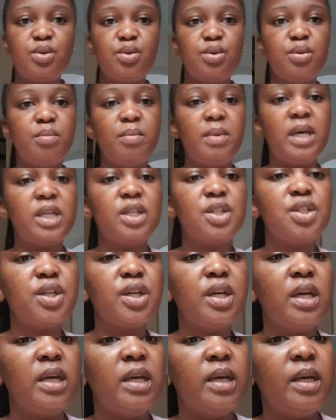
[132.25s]
too much,
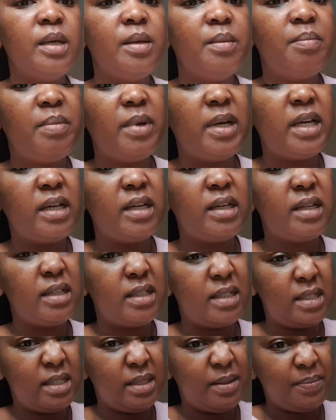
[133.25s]

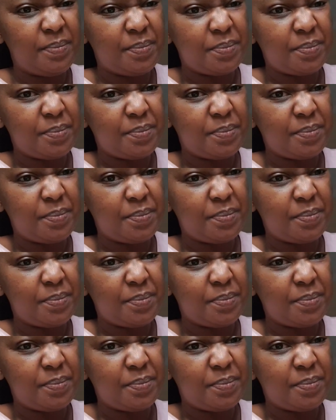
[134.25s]
but